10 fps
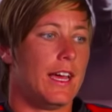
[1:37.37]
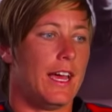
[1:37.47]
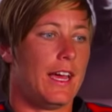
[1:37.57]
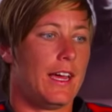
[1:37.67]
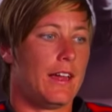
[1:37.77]

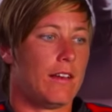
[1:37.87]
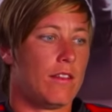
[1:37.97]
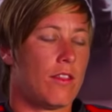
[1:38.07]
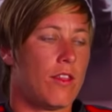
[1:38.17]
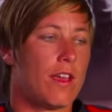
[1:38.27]

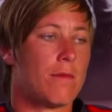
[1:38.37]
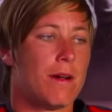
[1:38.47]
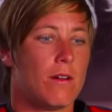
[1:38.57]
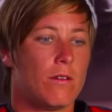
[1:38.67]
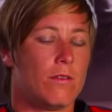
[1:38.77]
and the thing
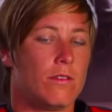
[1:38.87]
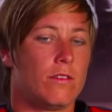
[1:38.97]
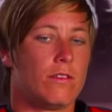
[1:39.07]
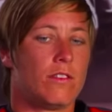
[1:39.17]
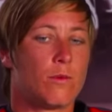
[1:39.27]
about
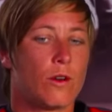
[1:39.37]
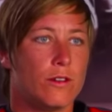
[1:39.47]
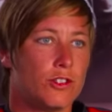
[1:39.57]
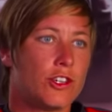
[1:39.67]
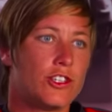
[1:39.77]
sport
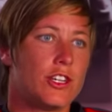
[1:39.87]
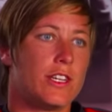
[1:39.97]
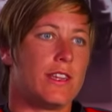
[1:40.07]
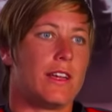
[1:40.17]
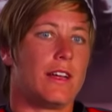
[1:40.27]

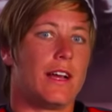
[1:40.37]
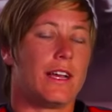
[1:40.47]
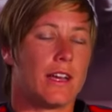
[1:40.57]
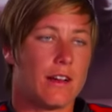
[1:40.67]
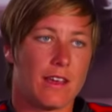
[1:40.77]
nutrition that I
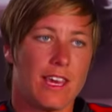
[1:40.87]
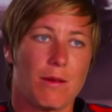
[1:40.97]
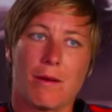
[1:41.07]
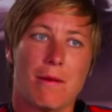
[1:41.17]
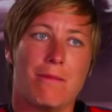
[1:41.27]
kind of
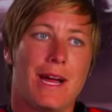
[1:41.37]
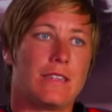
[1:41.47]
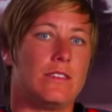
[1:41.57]
keep coming back